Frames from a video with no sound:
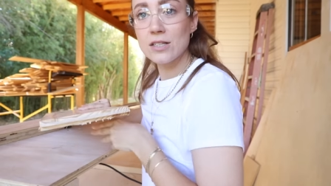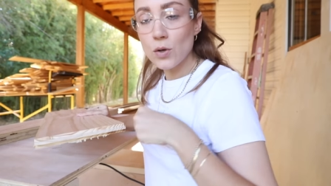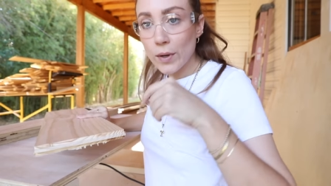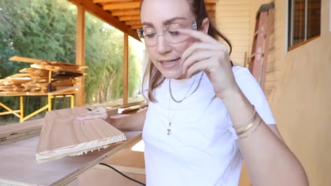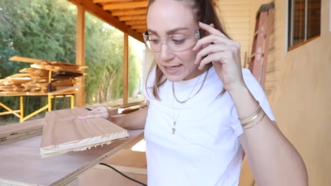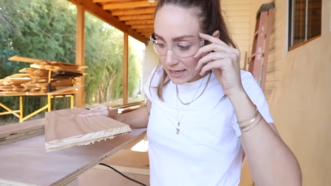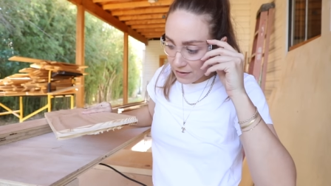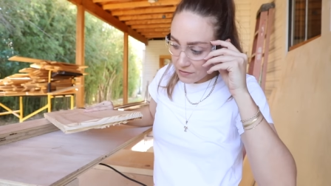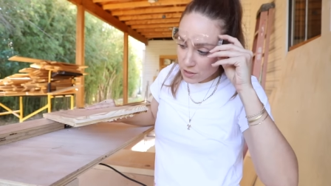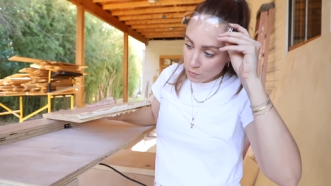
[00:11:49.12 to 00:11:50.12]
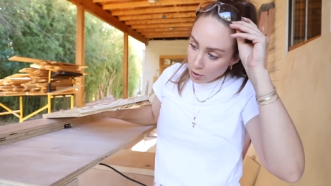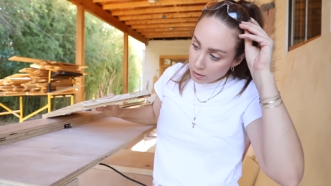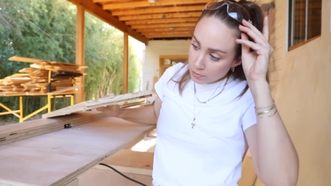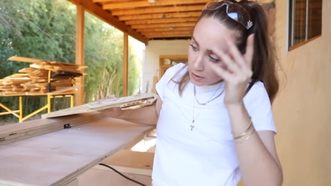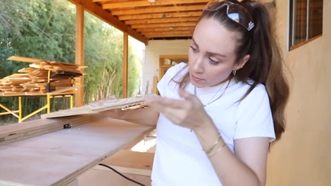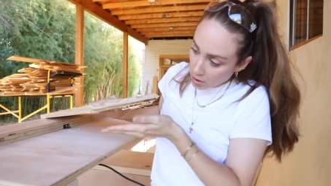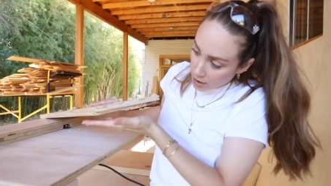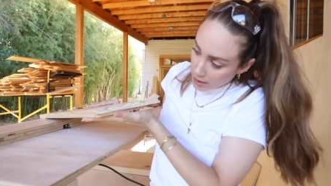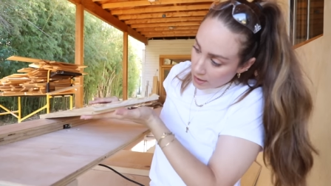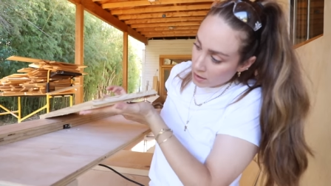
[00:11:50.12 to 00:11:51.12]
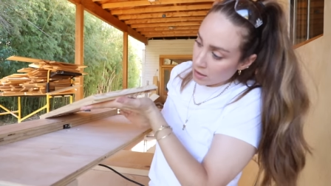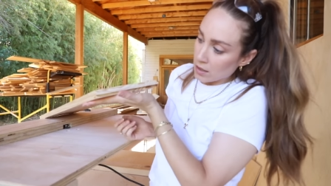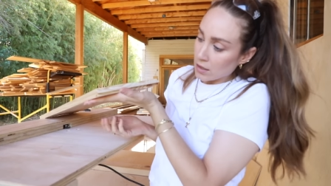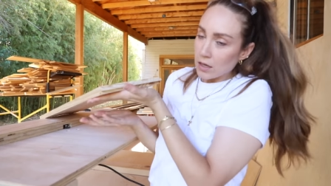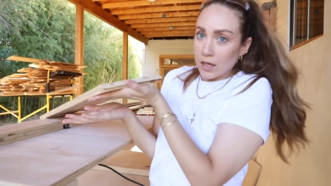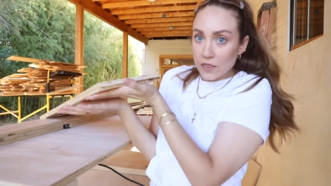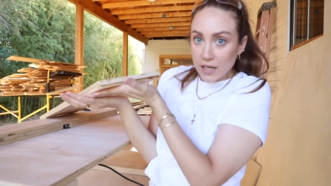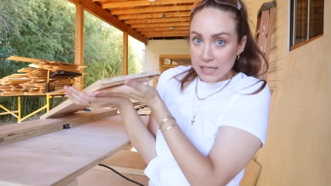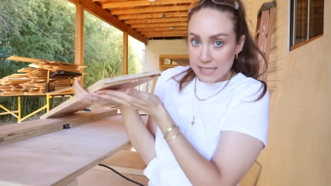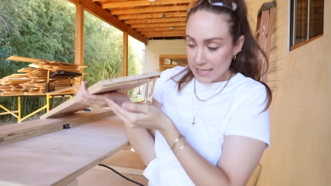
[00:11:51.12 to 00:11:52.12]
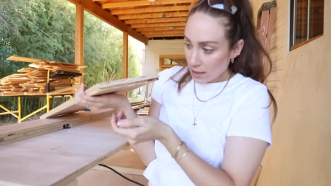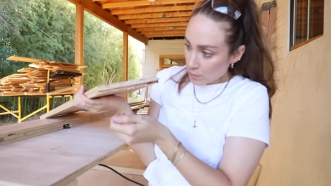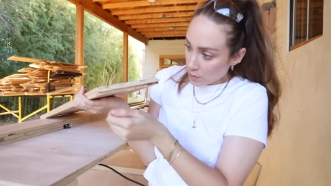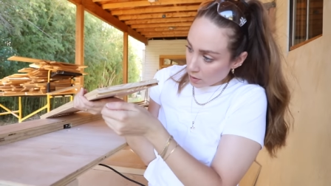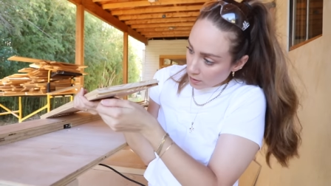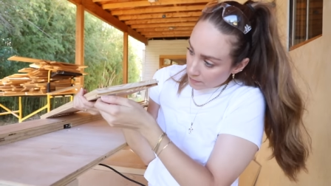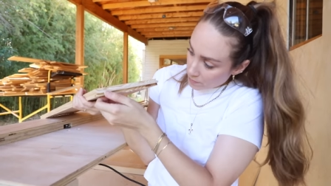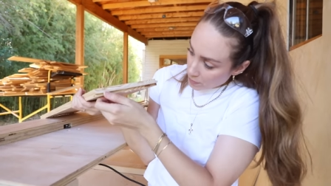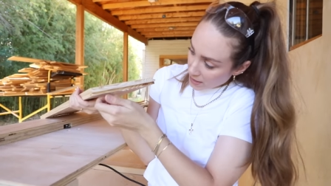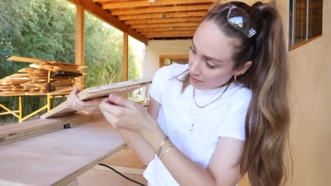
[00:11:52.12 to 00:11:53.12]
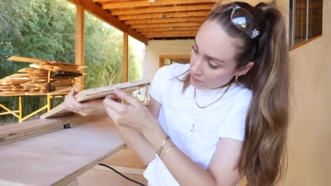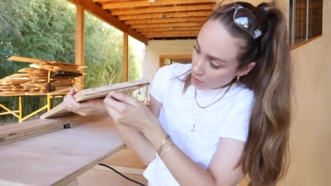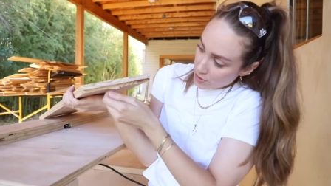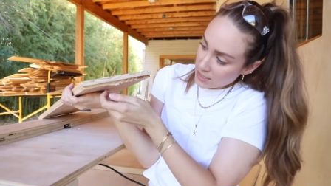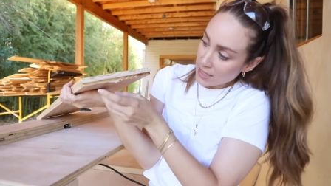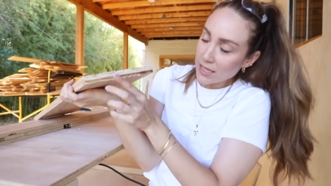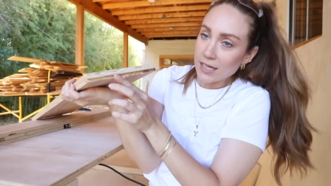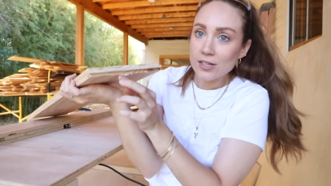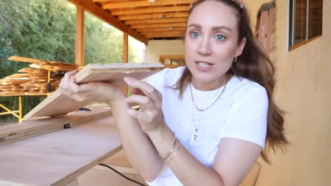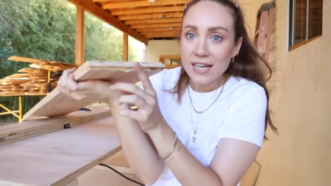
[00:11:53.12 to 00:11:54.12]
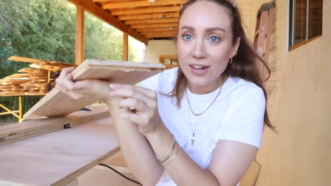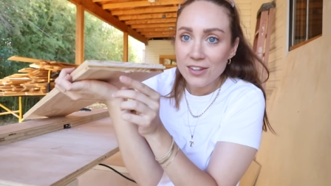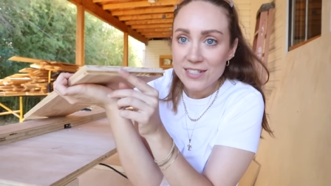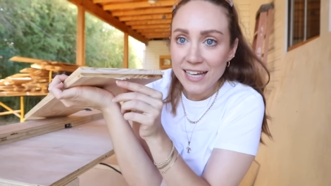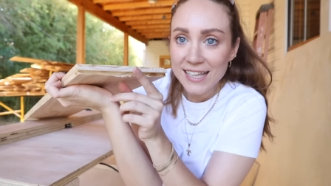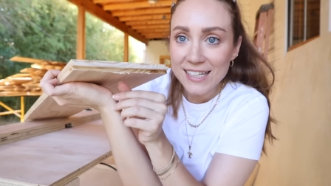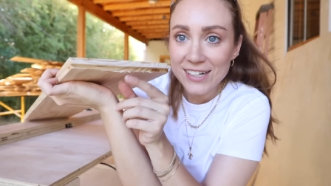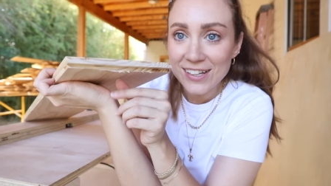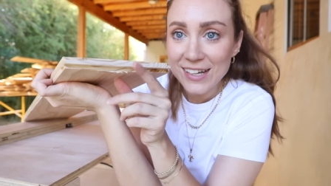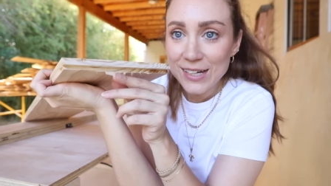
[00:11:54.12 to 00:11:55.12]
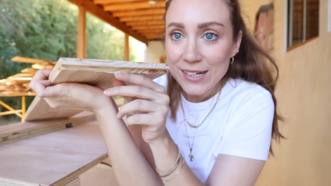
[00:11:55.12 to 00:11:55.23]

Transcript: So I didn't have this problem on the sample, but I'm noticing that you see how there's like little